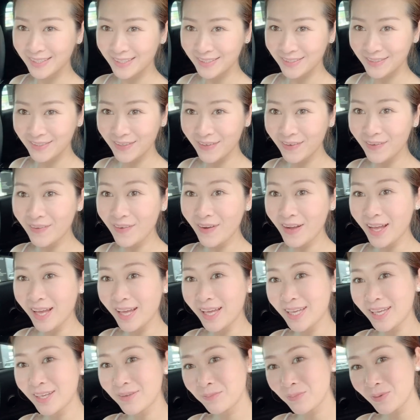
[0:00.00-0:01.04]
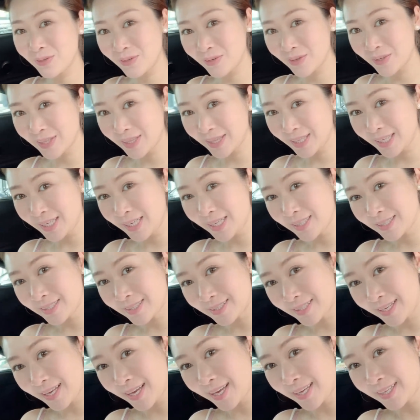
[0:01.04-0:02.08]
So I am currently
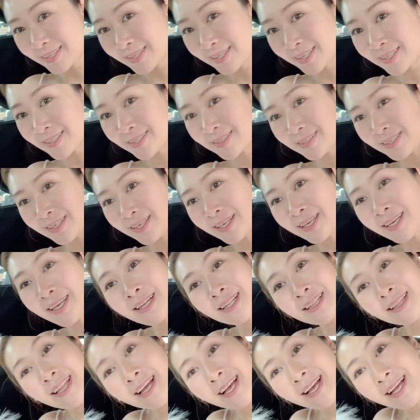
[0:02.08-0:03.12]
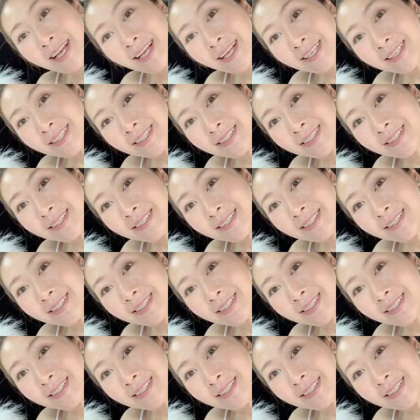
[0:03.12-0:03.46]
inside the C-Class.